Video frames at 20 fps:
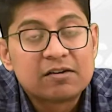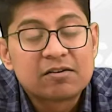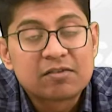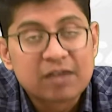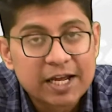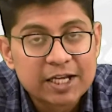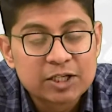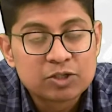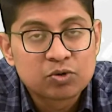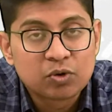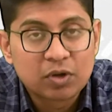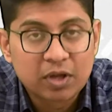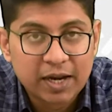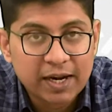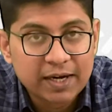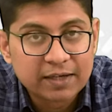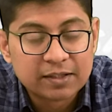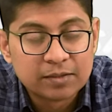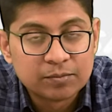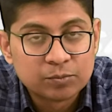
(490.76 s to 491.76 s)
tries to
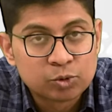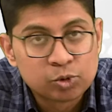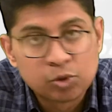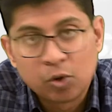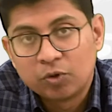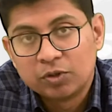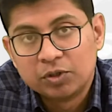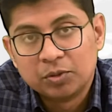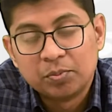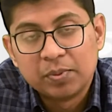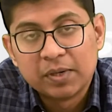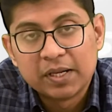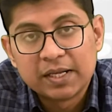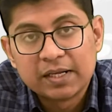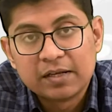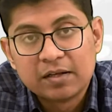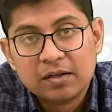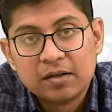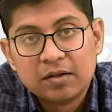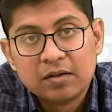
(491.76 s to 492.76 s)
correct them throughout the
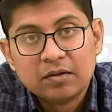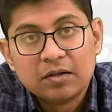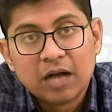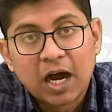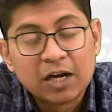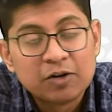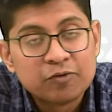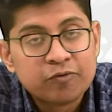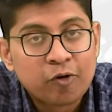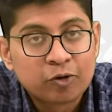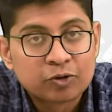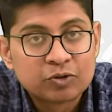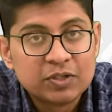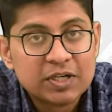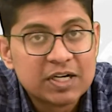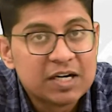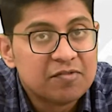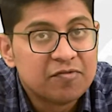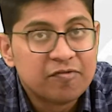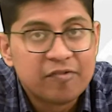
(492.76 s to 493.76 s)
play,
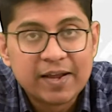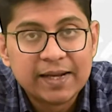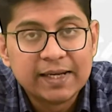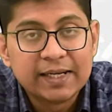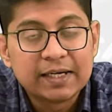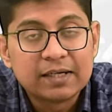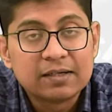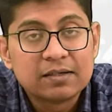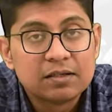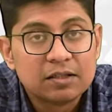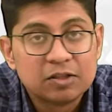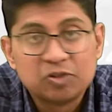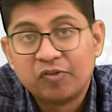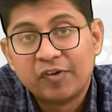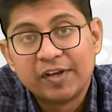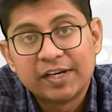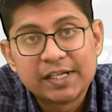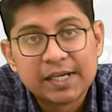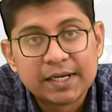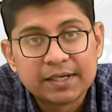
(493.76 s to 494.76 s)
unfortunately failing till the
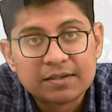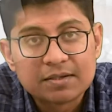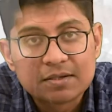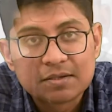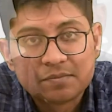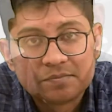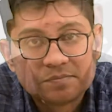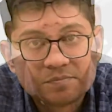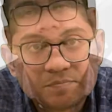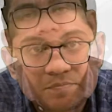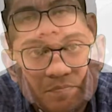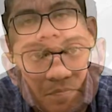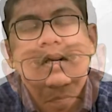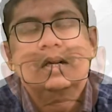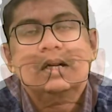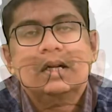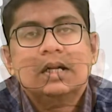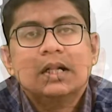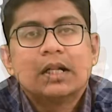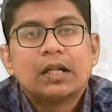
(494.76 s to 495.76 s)
very end.
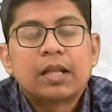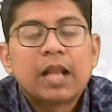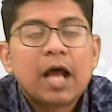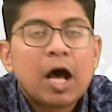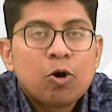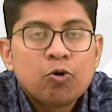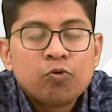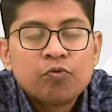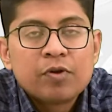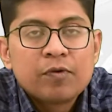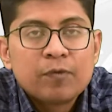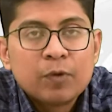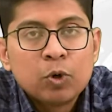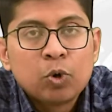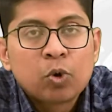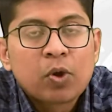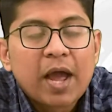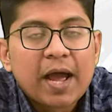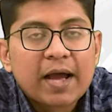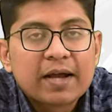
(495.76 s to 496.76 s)
Now we will
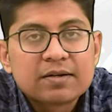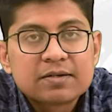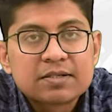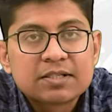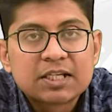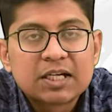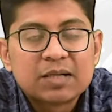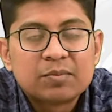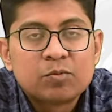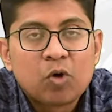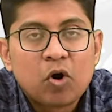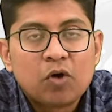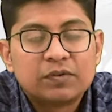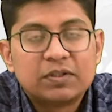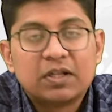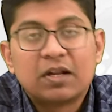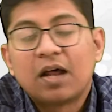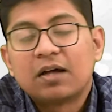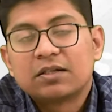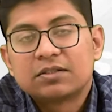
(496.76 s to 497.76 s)
look at some of the
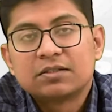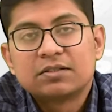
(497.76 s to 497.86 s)
larger